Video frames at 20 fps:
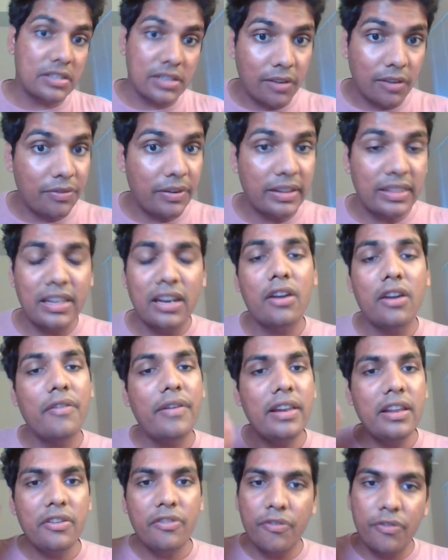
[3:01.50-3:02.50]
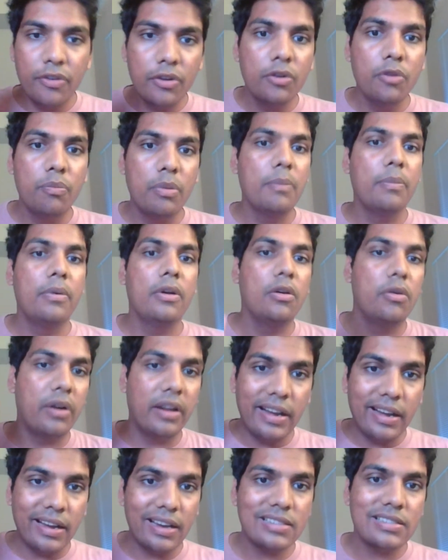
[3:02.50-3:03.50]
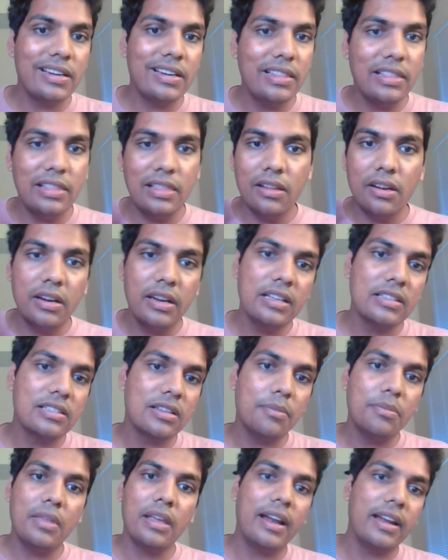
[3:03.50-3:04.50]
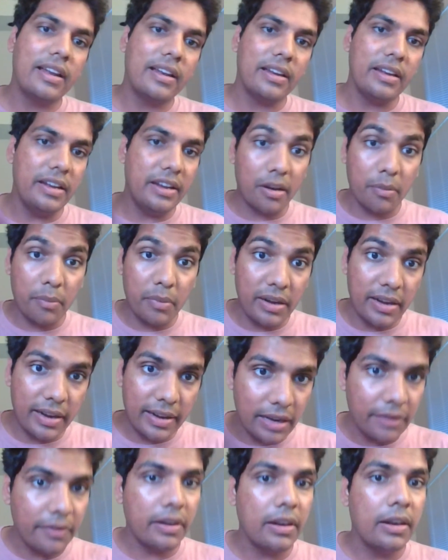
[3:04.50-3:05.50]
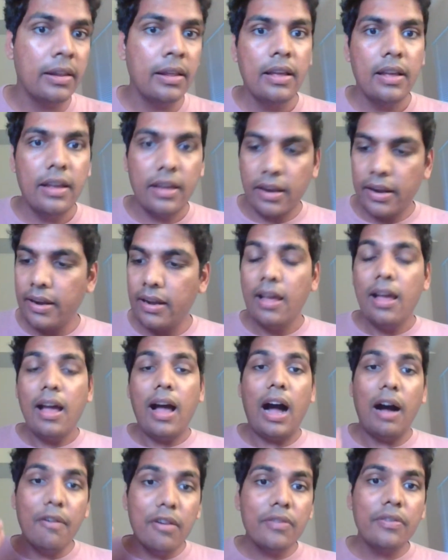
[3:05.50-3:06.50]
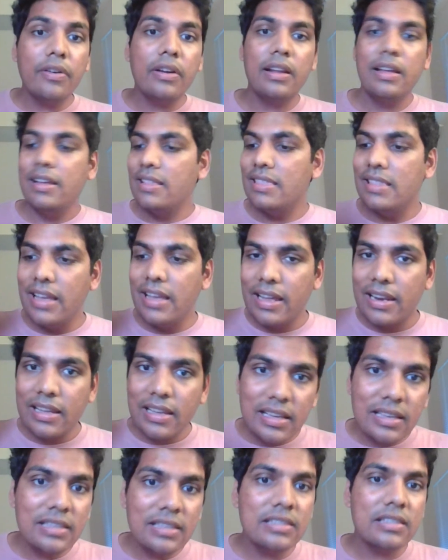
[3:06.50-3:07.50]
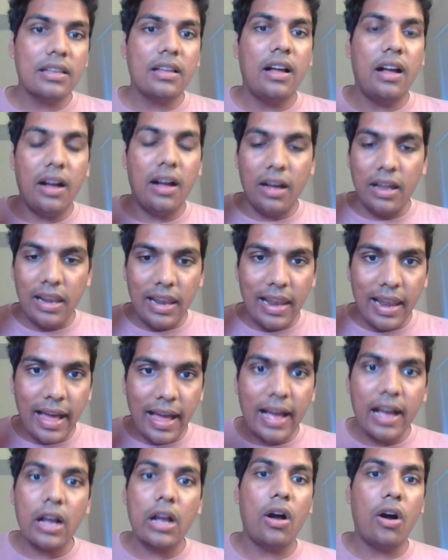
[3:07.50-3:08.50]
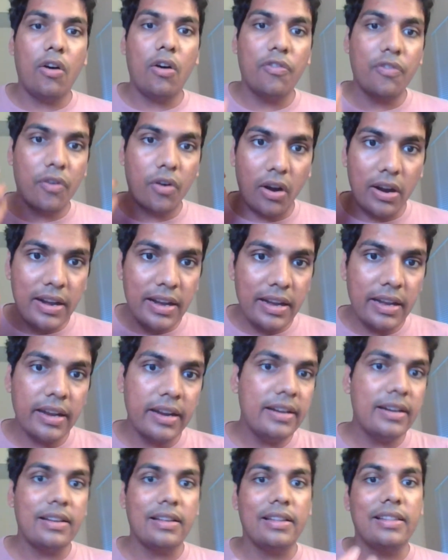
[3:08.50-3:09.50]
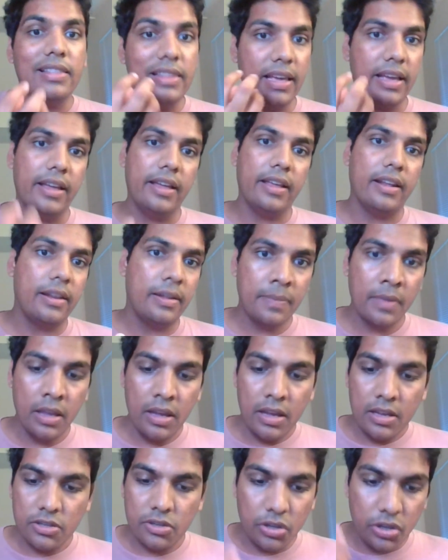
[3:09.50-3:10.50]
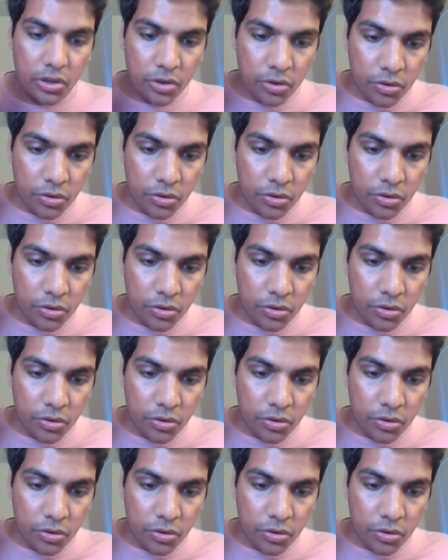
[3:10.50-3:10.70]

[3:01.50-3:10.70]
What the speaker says: stuff. Like there are very few people who are interested in learning something at an intermediate level, right? However, there is a lack of content there. So